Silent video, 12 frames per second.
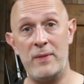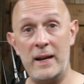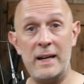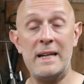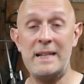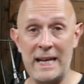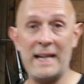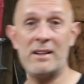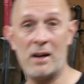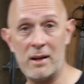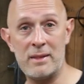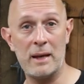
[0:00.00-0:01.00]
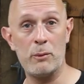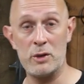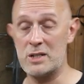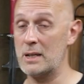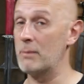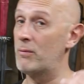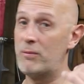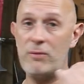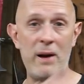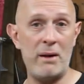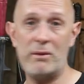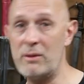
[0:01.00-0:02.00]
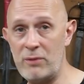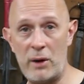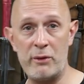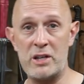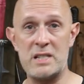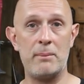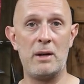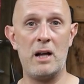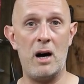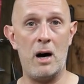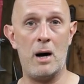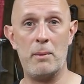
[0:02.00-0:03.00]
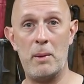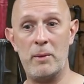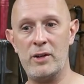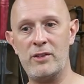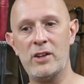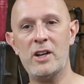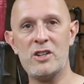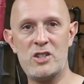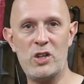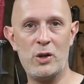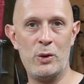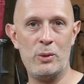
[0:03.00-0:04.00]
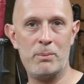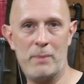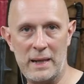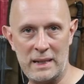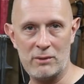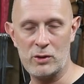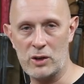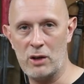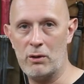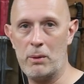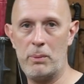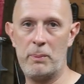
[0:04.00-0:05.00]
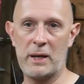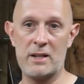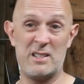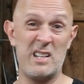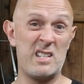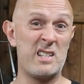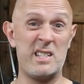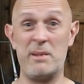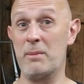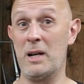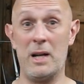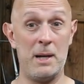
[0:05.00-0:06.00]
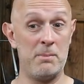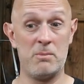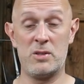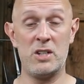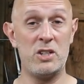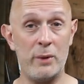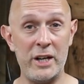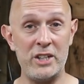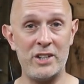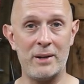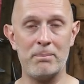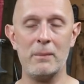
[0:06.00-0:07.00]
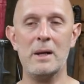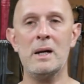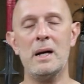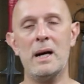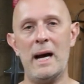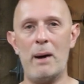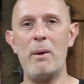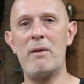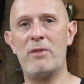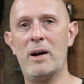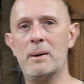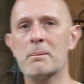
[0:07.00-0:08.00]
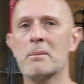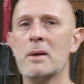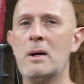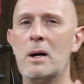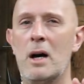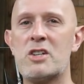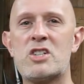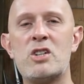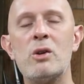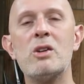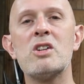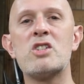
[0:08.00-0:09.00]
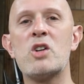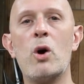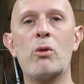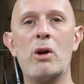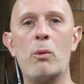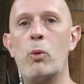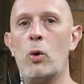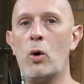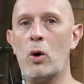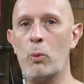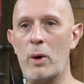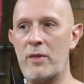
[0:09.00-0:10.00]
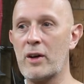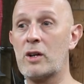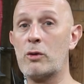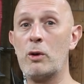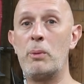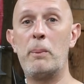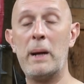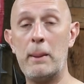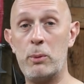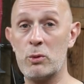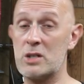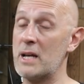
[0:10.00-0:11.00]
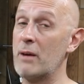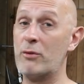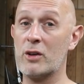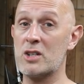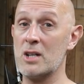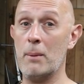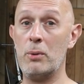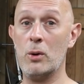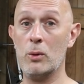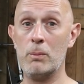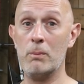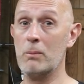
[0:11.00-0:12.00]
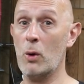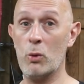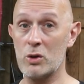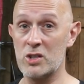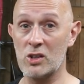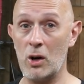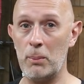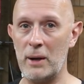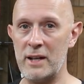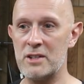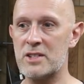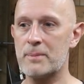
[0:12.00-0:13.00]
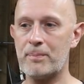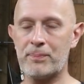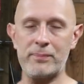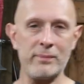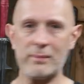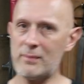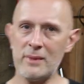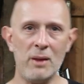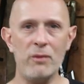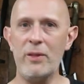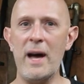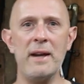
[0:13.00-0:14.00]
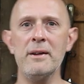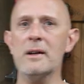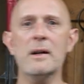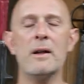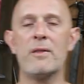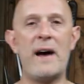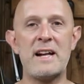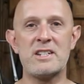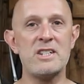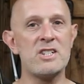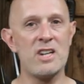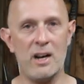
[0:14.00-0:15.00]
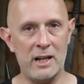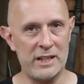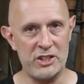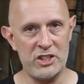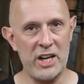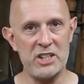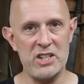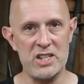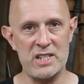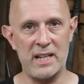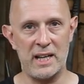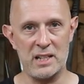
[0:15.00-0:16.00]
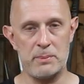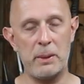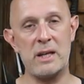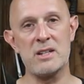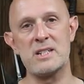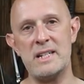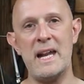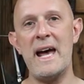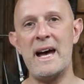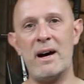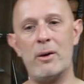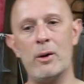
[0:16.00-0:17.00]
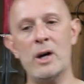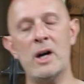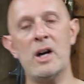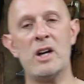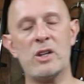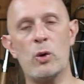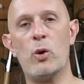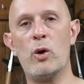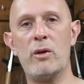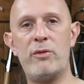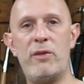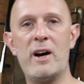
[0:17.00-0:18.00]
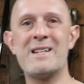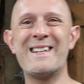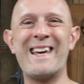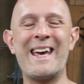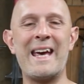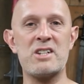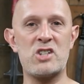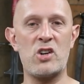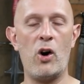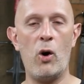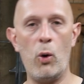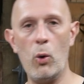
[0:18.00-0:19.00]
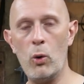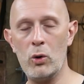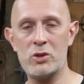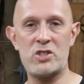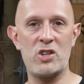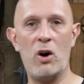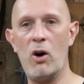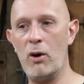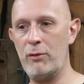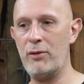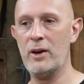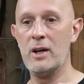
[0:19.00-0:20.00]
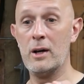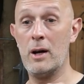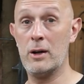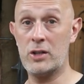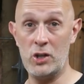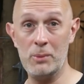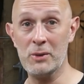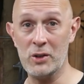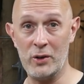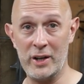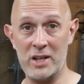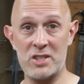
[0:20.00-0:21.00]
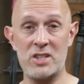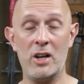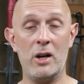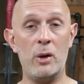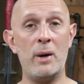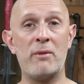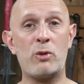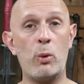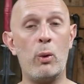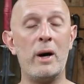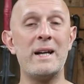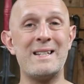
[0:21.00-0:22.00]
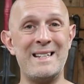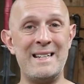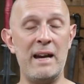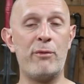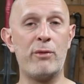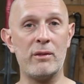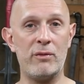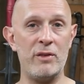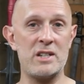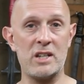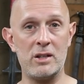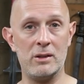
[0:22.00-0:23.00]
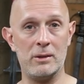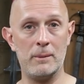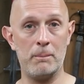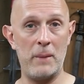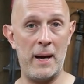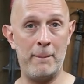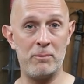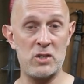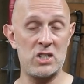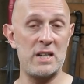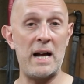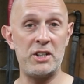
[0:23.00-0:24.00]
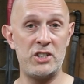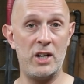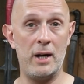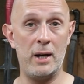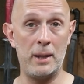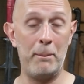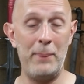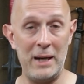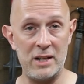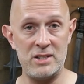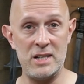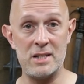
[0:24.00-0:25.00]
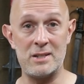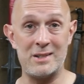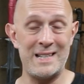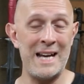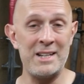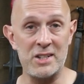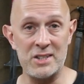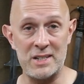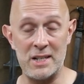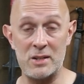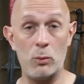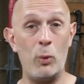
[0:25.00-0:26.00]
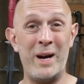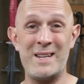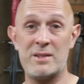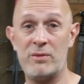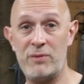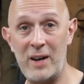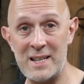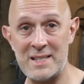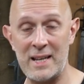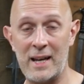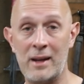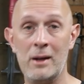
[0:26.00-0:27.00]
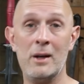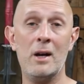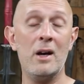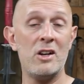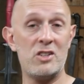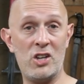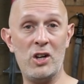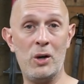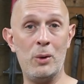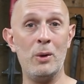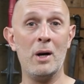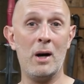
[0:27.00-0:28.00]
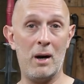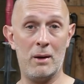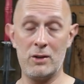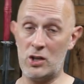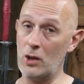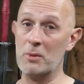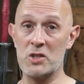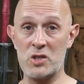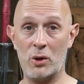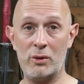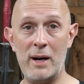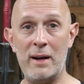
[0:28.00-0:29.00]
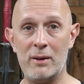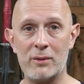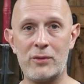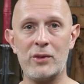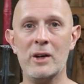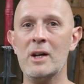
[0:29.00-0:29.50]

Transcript: Then indeed, I think we'd see very very similar armament to medieval Europe because it's a similar situation. However, as soon as you're at war with a group of people, say for example, orcs and goblins, then that entirely changes things because now you're fighting against hordes of humanoids who have quite different physical um, stature and abilities and tendencies and ways of fighting to humans or elves.